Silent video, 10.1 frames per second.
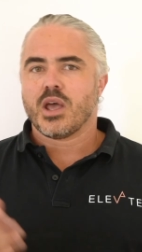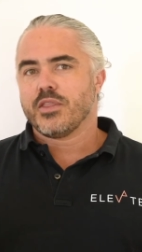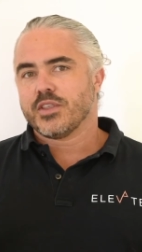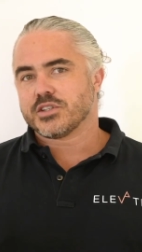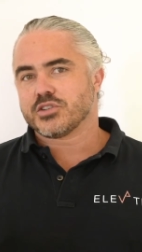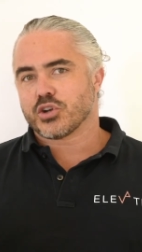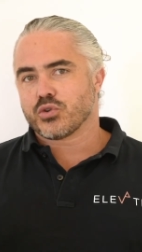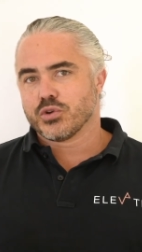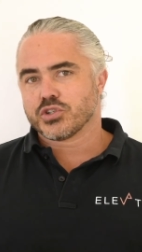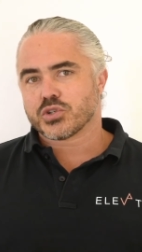This is a
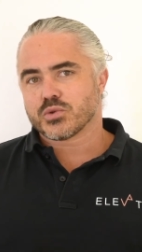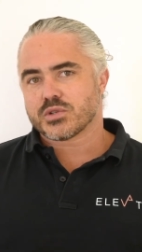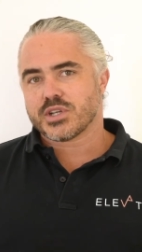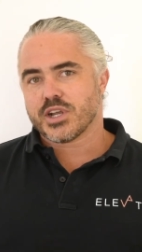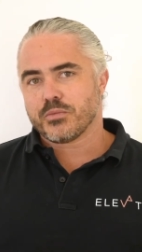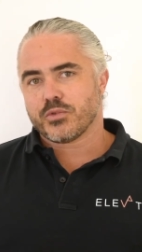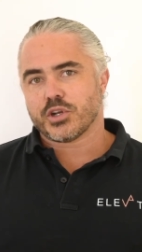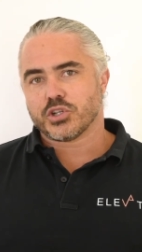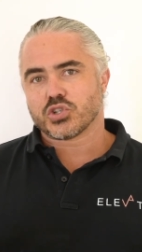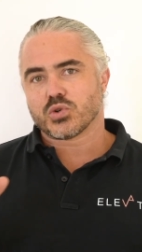crucial step that
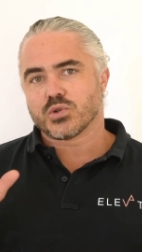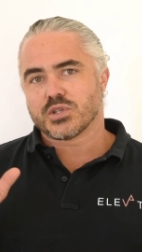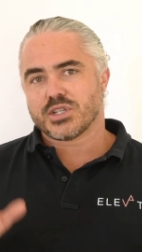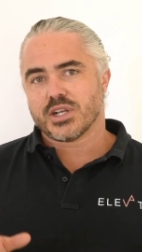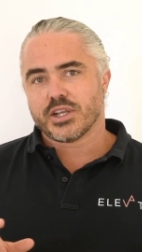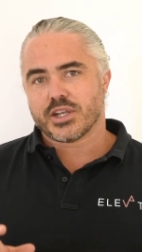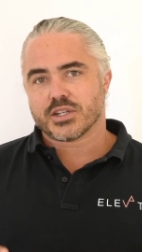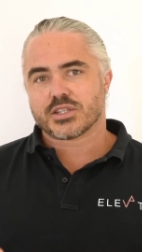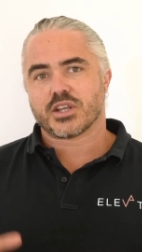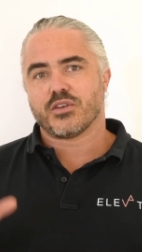ensures
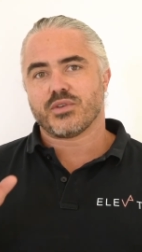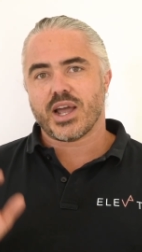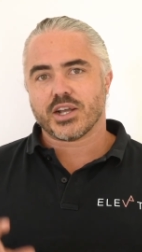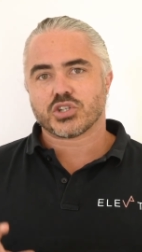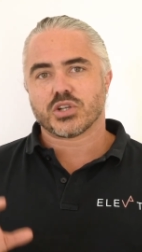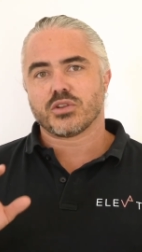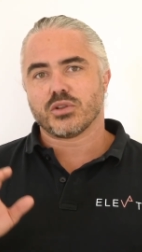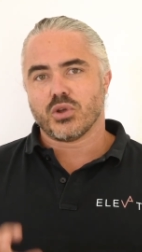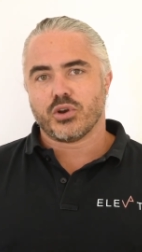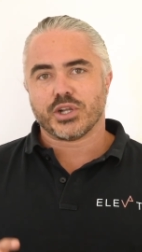delegates have actioned the
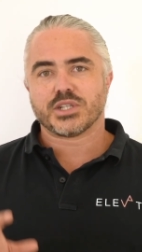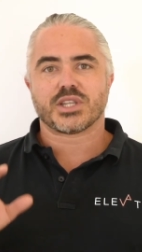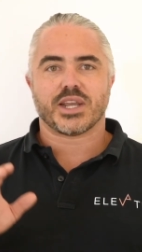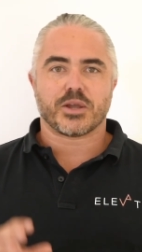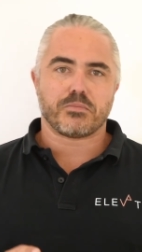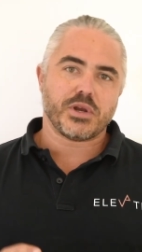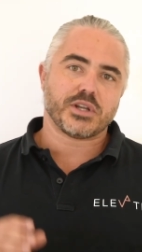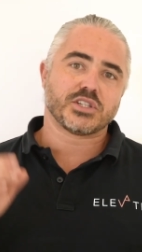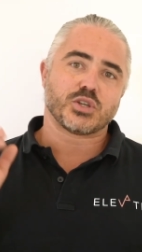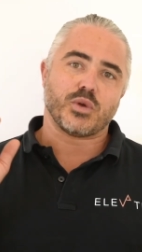learnings they
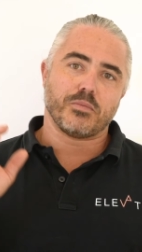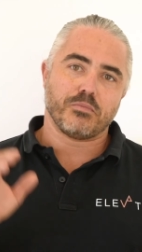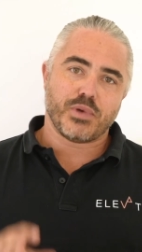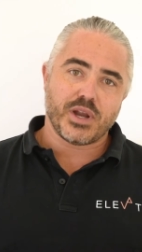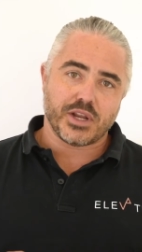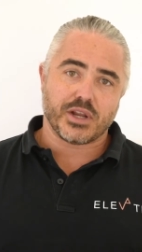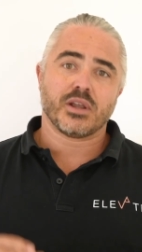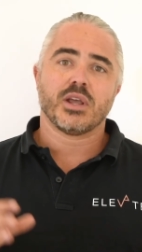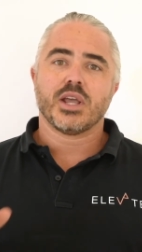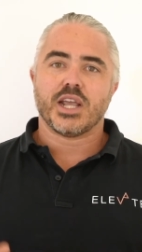committed to embedding
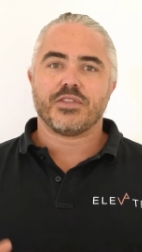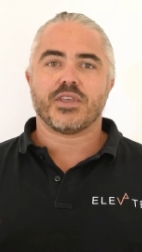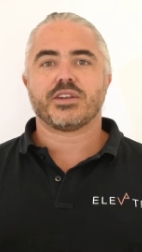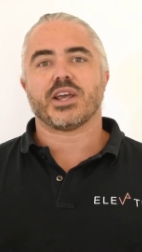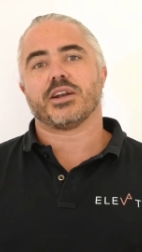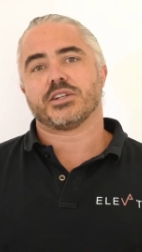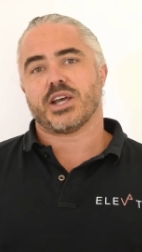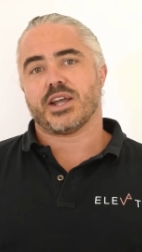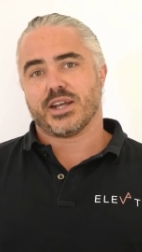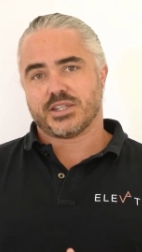in their
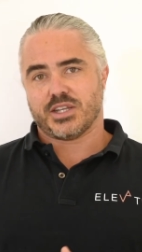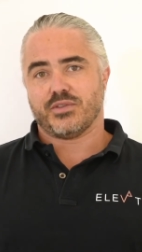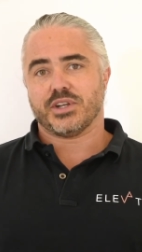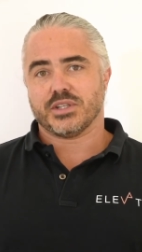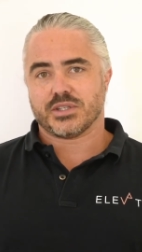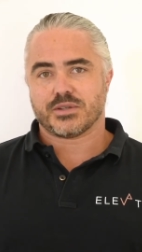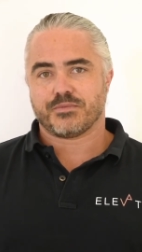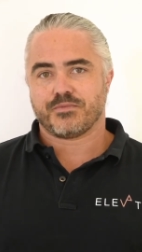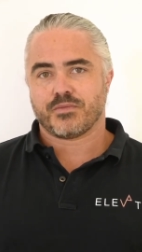day-to-day activities.